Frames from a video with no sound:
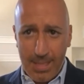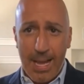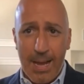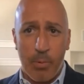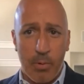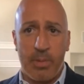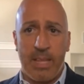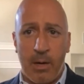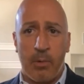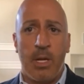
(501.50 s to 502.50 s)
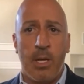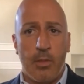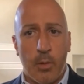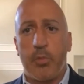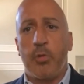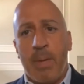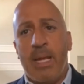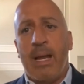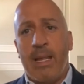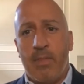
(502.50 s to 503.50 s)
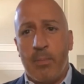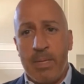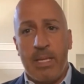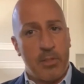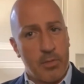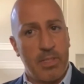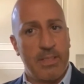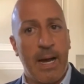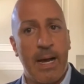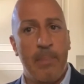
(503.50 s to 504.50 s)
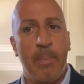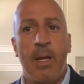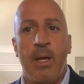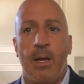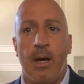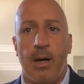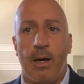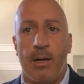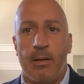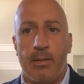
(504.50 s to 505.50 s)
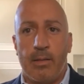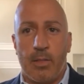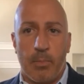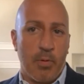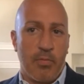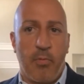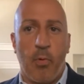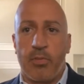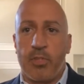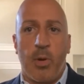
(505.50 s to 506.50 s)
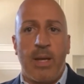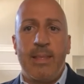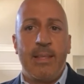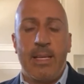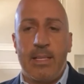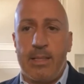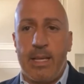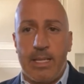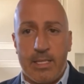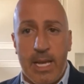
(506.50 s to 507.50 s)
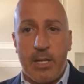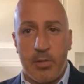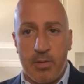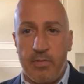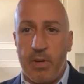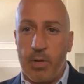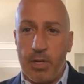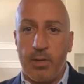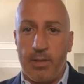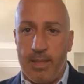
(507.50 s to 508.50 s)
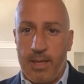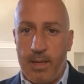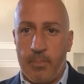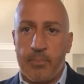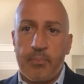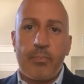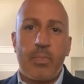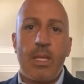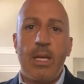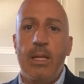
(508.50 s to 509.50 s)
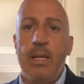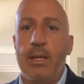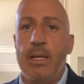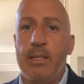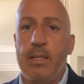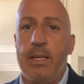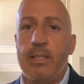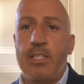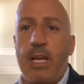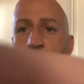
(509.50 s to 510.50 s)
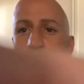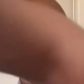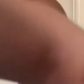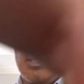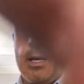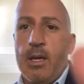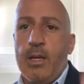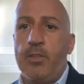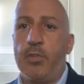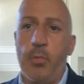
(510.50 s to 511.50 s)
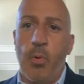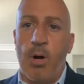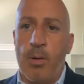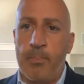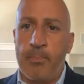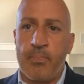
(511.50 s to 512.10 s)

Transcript: without those who may not have the means or the time to put forth. So I think that is actually a very good thing. And secondly, to